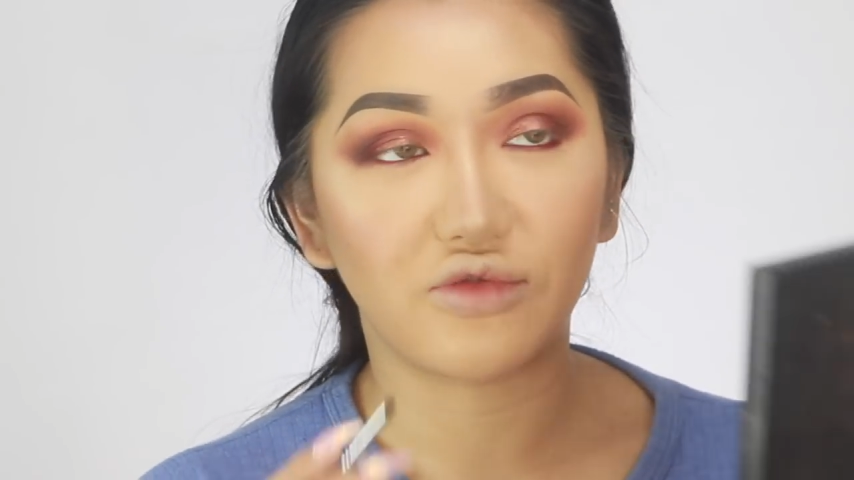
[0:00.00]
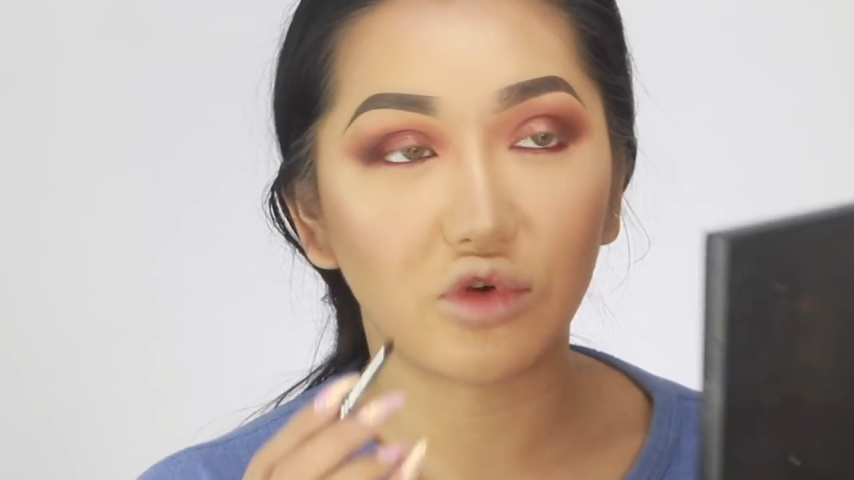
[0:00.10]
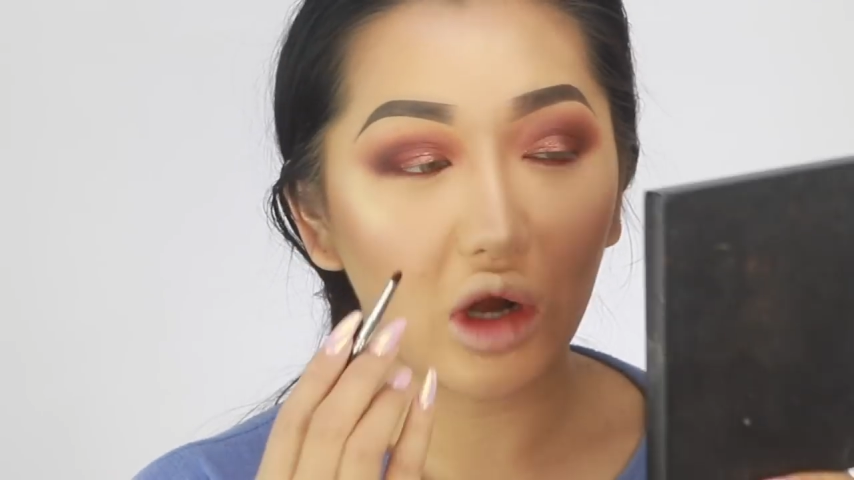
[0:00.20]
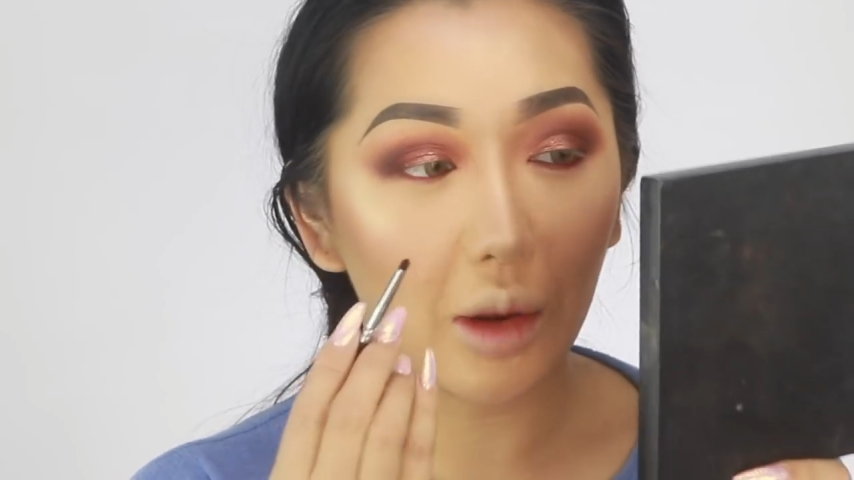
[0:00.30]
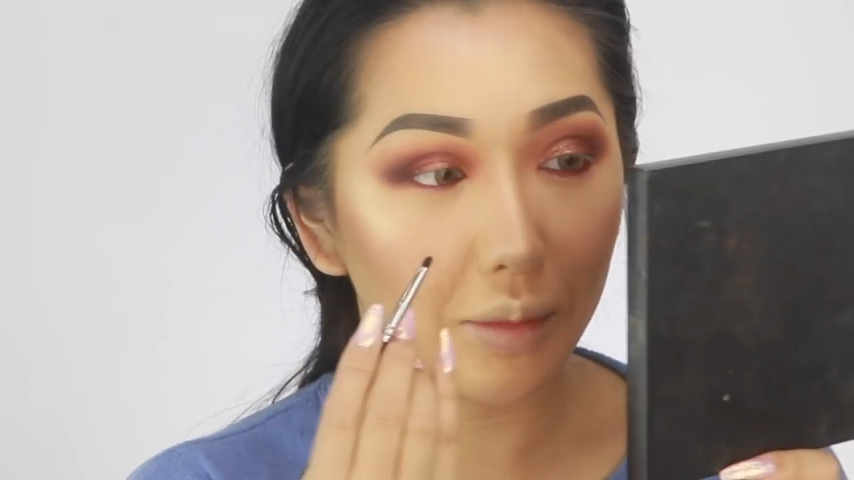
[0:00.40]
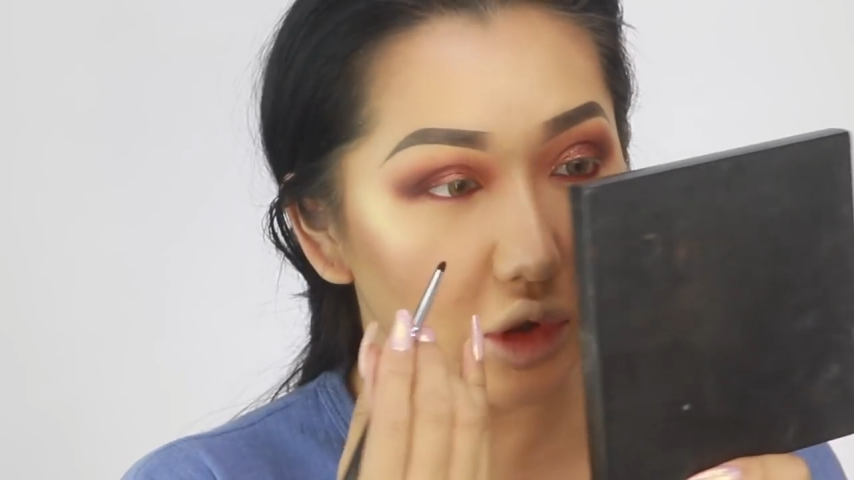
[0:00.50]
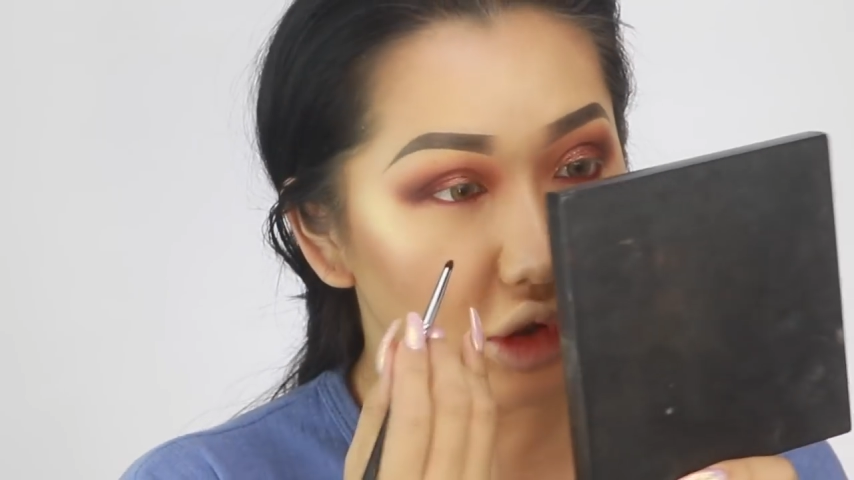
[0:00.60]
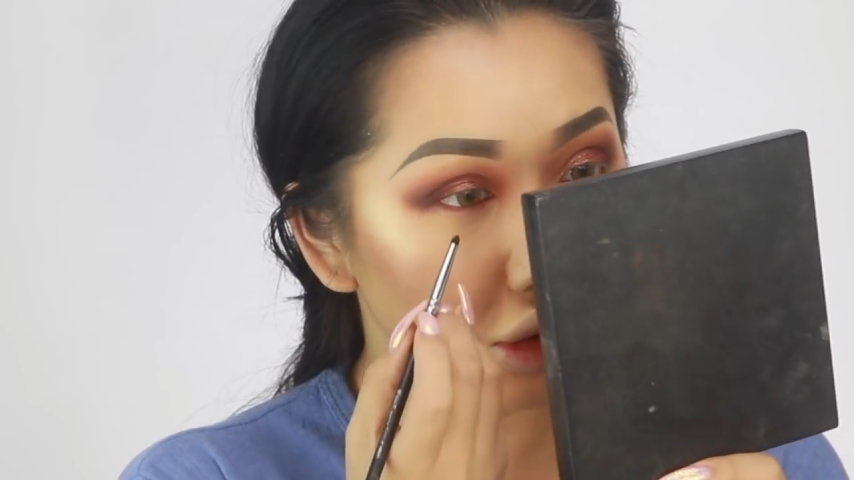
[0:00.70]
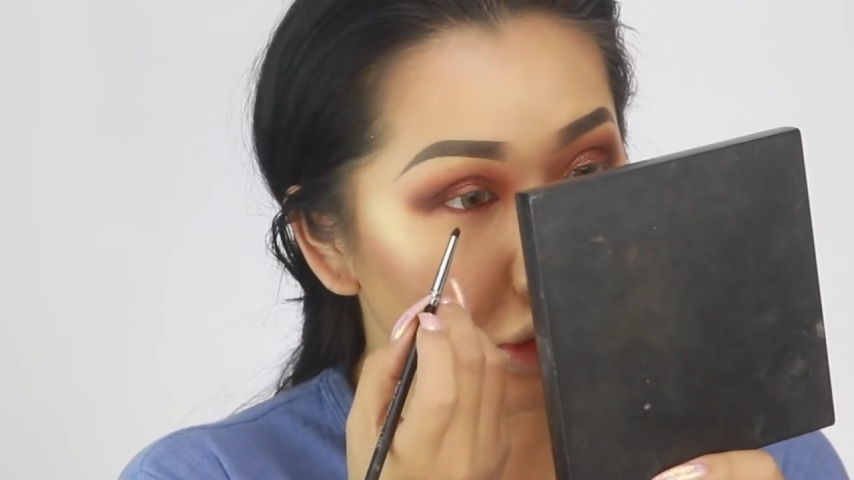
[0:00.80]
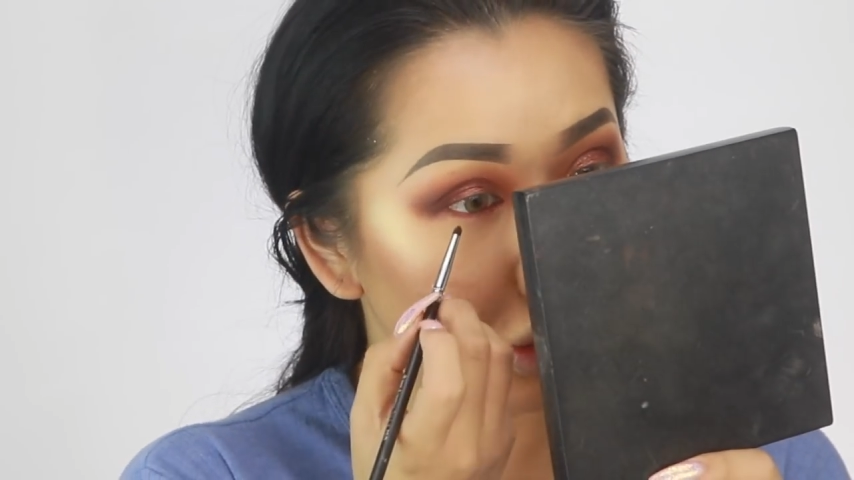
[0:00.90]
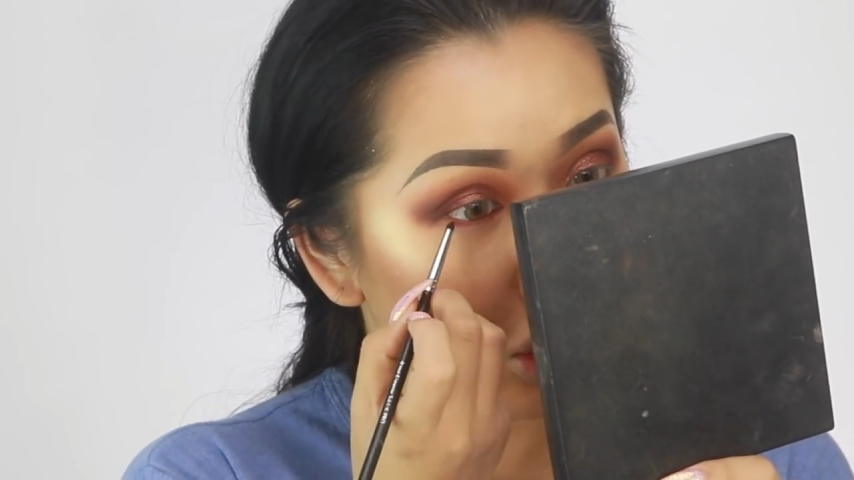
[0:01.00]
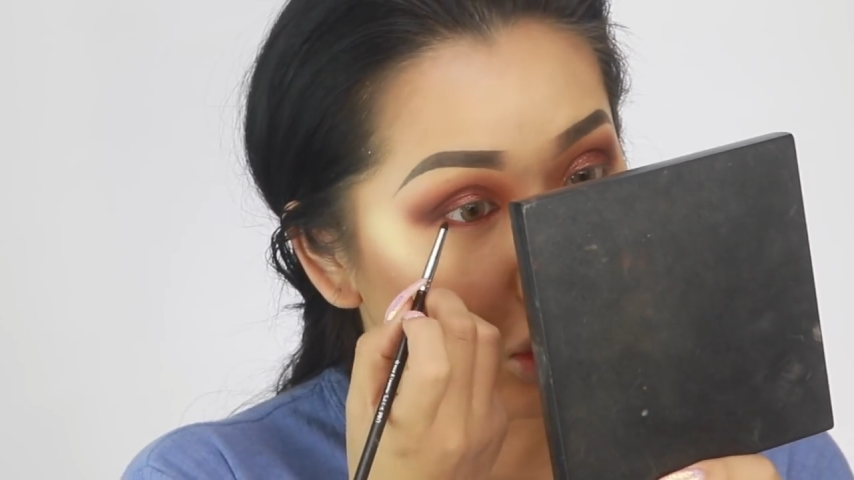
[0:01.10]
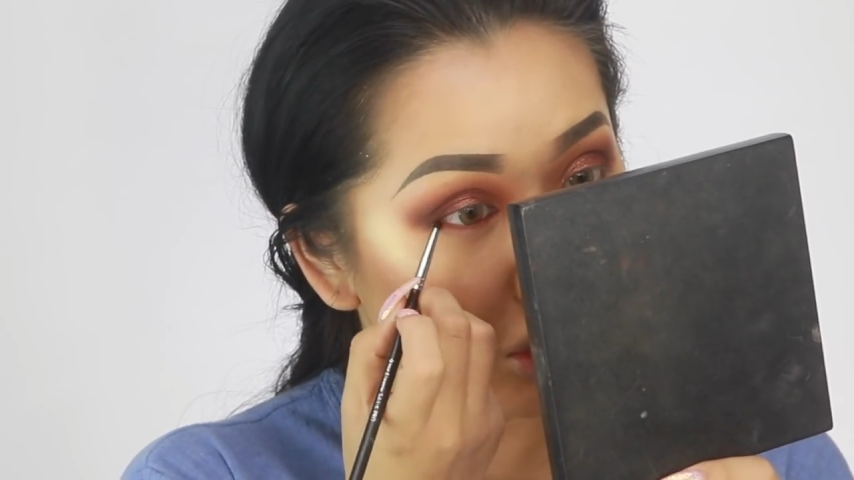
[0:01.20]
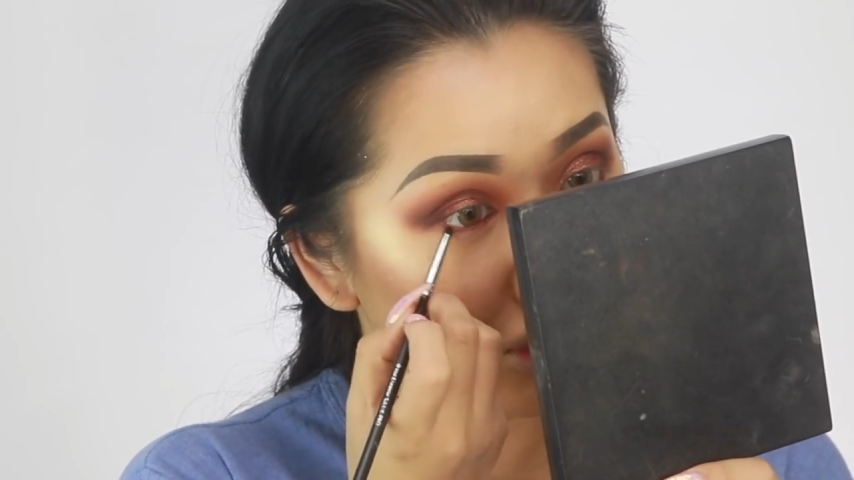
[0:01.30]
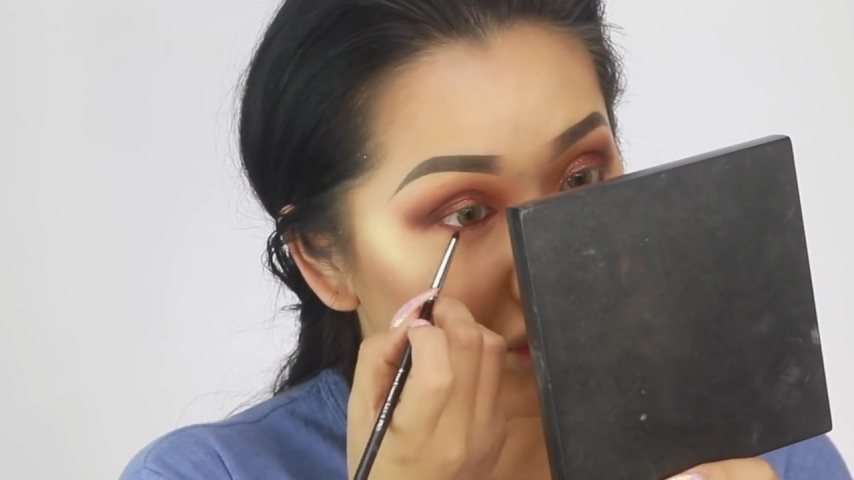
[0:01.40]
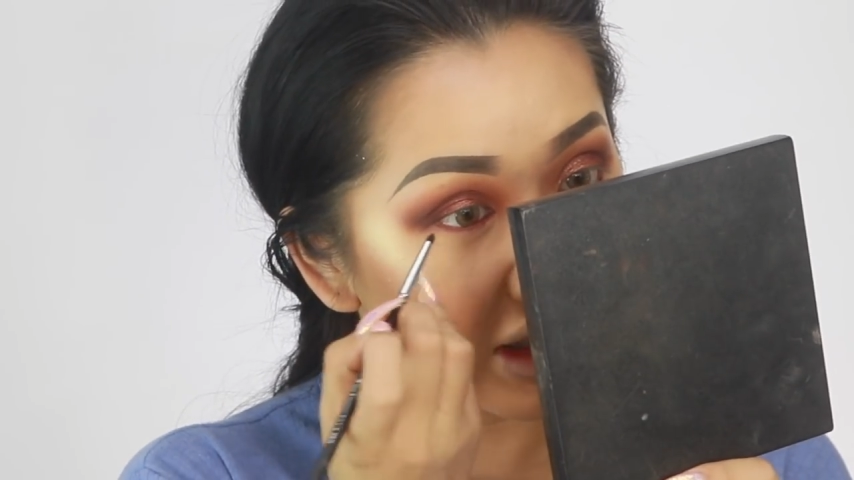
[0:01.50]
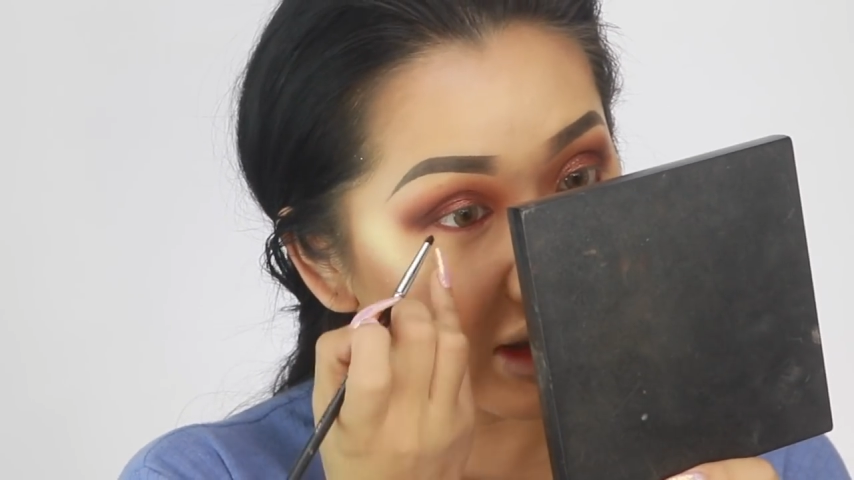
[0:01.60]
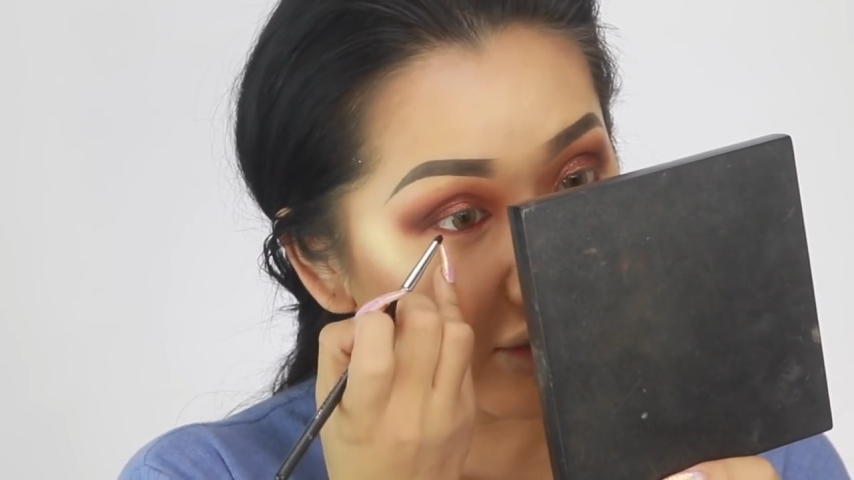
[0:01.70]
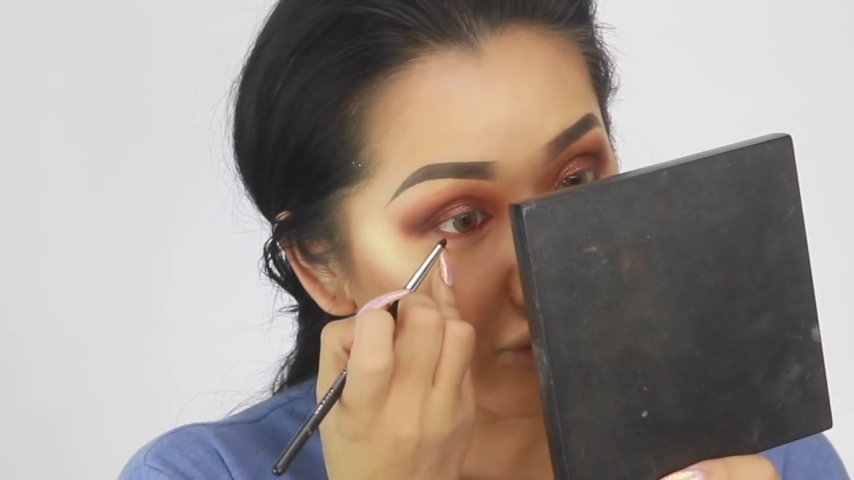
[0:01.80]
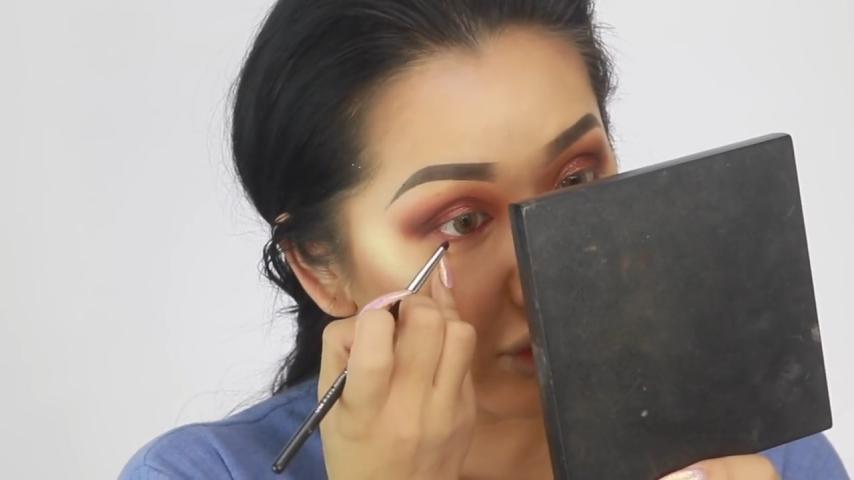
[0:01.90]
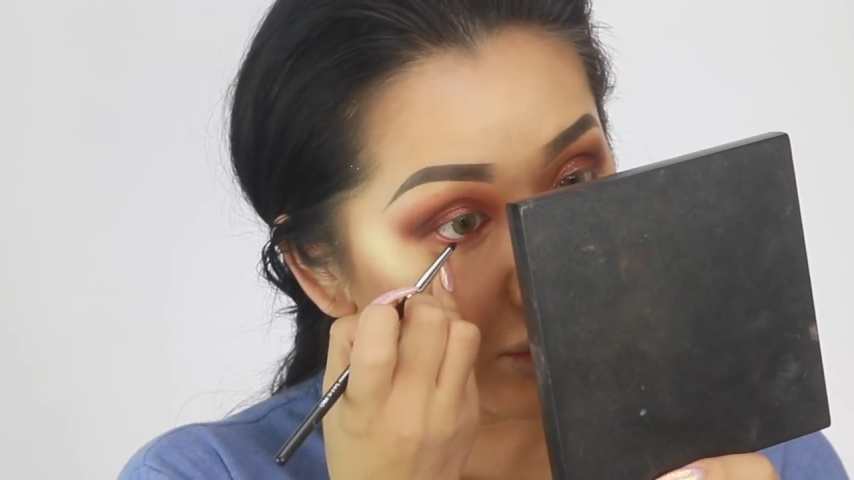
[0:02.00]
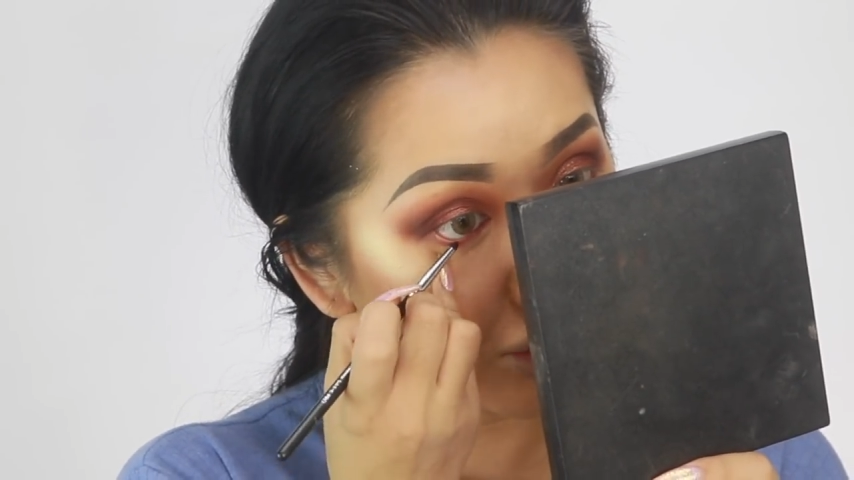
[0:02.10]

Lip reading: If you've got like blue or green, like really